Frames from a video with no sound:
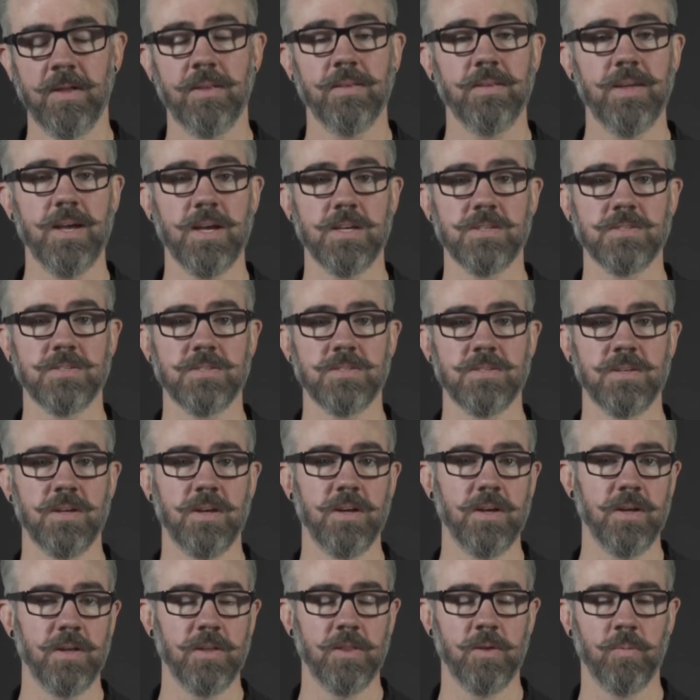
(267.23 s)
Yes,
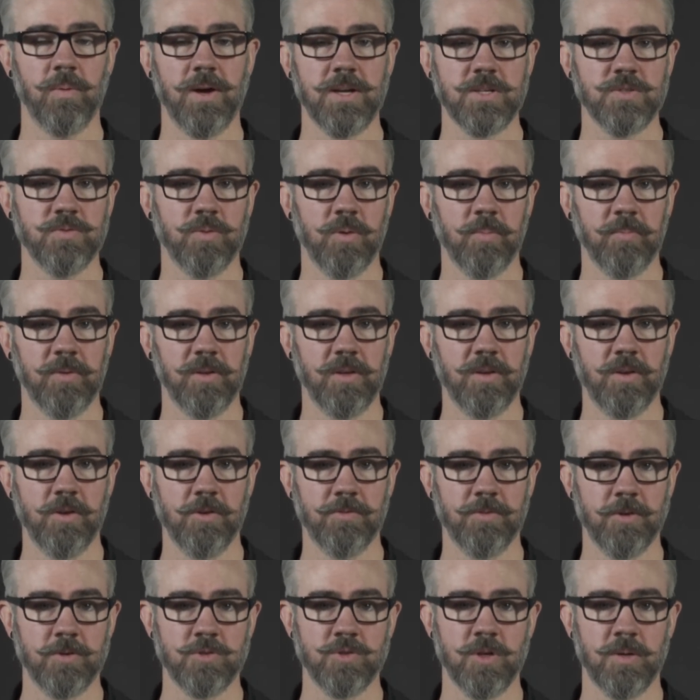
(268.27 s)
the wax formula
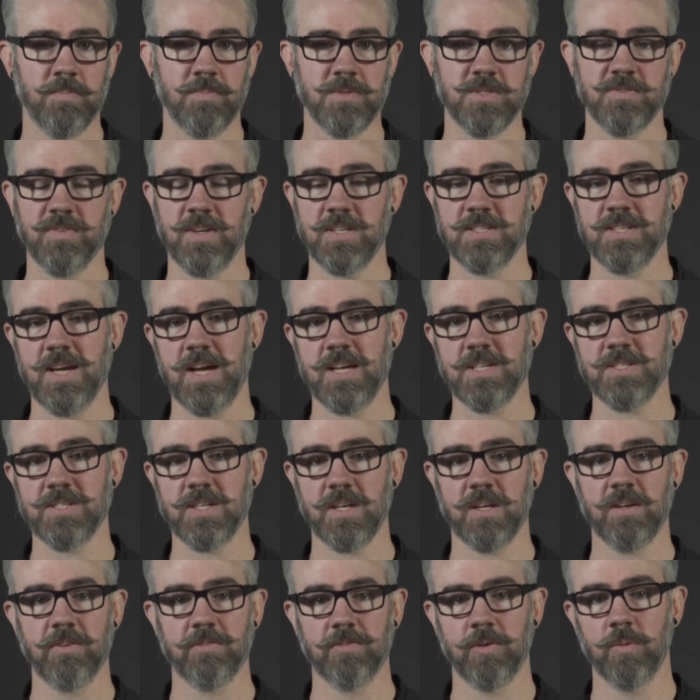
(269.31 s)
UFO drip is
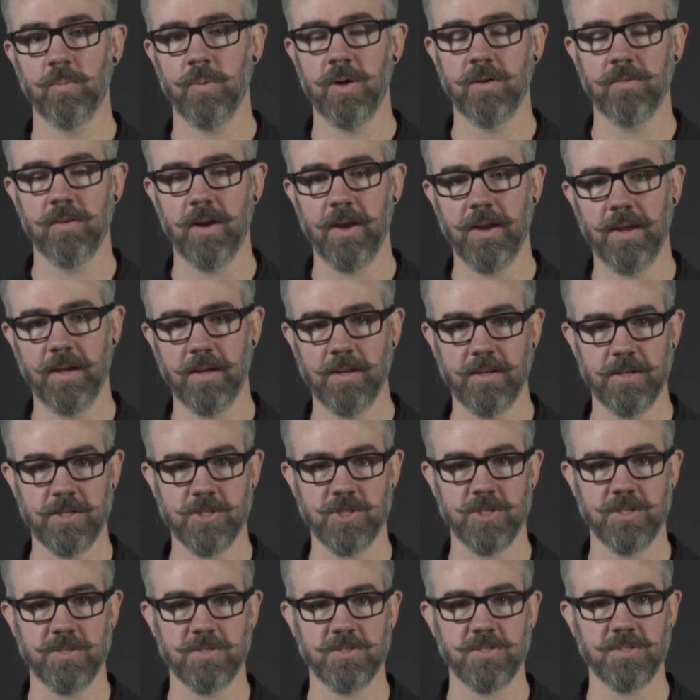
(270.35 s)
fantastic for wet riding
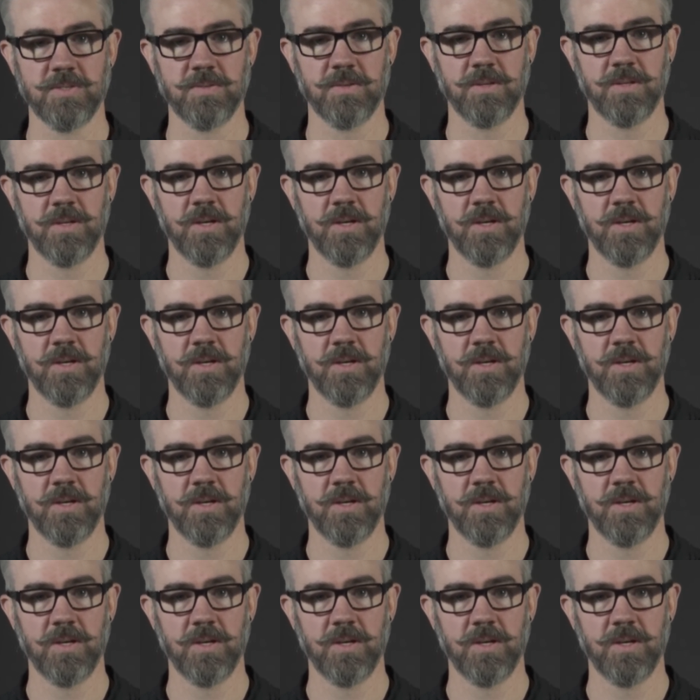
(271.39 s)
conditions.